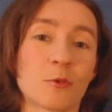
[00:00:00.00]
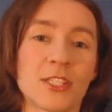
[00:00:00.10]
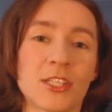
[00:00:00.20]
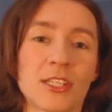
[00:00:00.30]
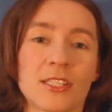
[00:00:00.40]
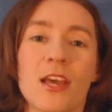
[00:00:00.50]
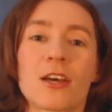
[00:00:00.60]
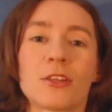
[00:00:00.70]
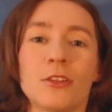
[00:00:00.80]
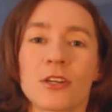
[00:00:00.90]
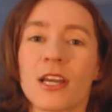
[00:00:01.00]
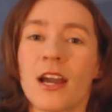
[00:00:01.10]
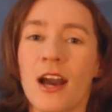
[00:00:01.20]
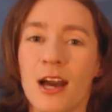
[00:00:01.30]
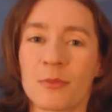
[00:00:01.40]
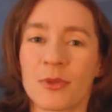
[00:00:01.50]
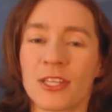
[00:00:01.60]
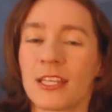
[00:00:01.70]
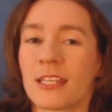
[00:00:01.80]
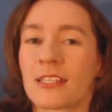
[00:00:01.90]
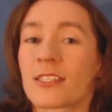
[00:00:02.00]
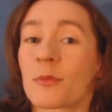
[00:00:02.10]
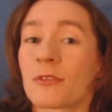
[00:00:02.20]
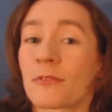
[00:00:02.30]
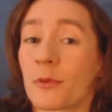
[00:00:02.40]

which is look up some